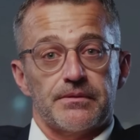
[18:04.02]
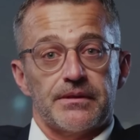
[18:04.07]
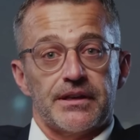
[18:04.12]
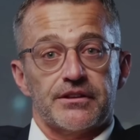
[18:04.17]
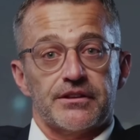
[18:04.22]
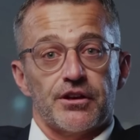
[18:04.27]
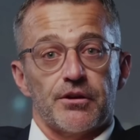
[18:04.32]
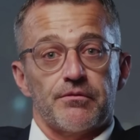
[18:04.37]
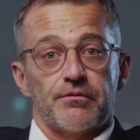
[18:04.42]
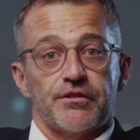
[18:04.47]

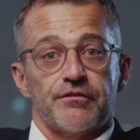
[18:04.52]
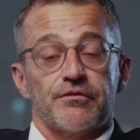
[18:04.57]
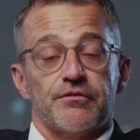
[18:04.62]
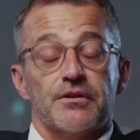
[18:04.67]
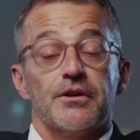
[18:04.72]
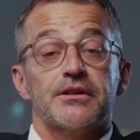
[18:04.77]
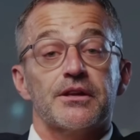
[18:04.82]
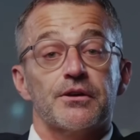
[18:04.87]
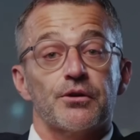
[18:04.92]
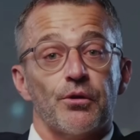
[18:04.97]
In terms of
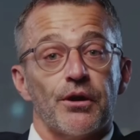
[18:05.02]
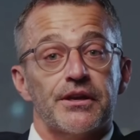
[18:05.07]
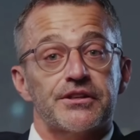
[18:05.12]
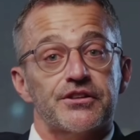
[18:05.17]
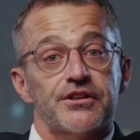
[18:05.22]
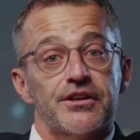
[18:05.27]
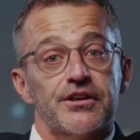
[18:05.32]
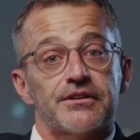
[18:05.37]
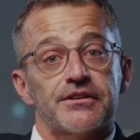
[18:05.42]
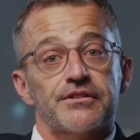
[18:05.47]
further
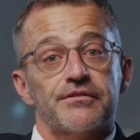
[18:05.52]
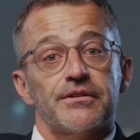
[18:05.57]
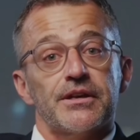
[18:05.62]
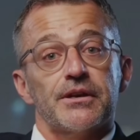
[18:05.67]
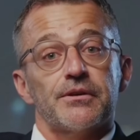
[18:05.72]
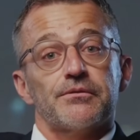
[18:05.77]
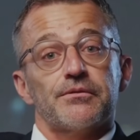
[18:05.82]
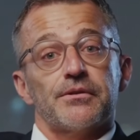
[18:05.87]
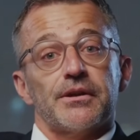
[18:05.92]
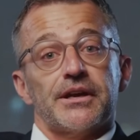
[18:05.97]
questions,
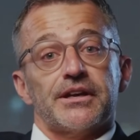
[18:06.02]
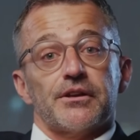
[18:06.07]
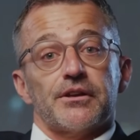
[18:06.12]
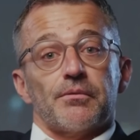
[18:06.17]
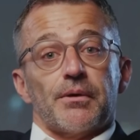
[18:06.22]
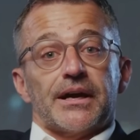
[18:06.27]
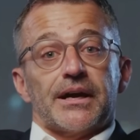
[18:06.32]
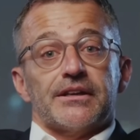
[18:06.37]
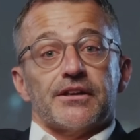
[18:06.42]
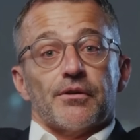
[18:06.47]
feel free to
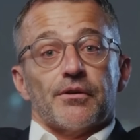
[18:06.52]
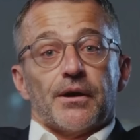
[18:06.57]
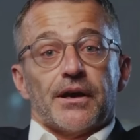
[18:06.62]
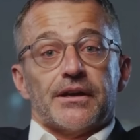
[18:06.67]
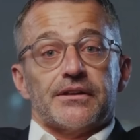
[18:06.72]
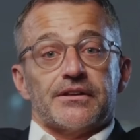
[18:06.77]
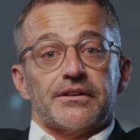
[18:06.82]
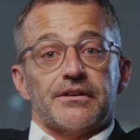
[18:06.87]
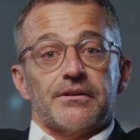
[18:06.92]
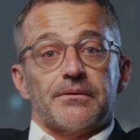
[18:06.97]
write to
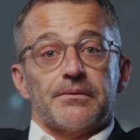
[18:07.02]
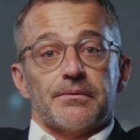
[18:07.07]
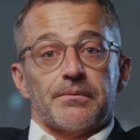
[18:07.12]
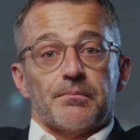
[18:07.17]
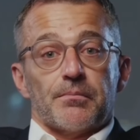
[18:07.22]
us.